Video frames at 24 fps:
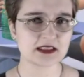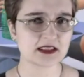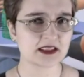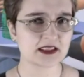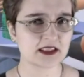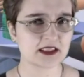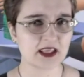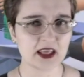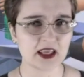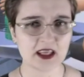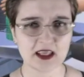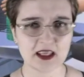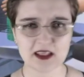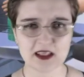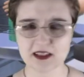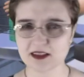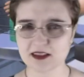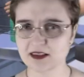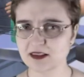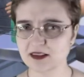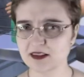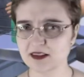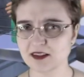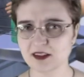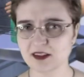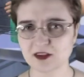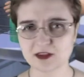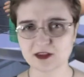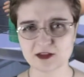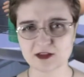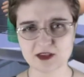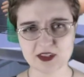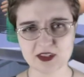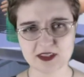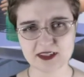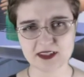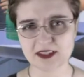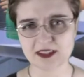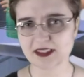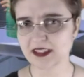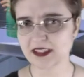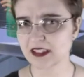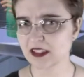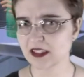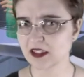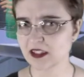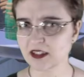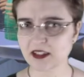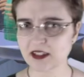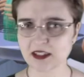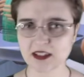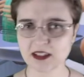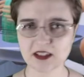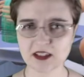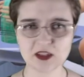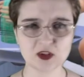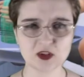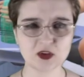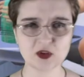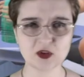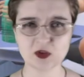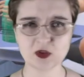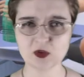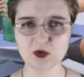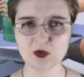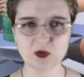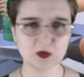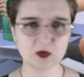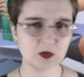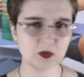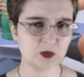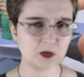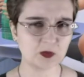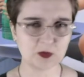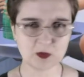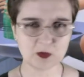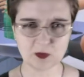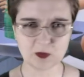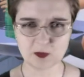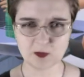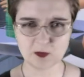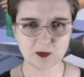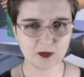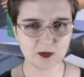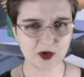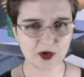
take a different deity to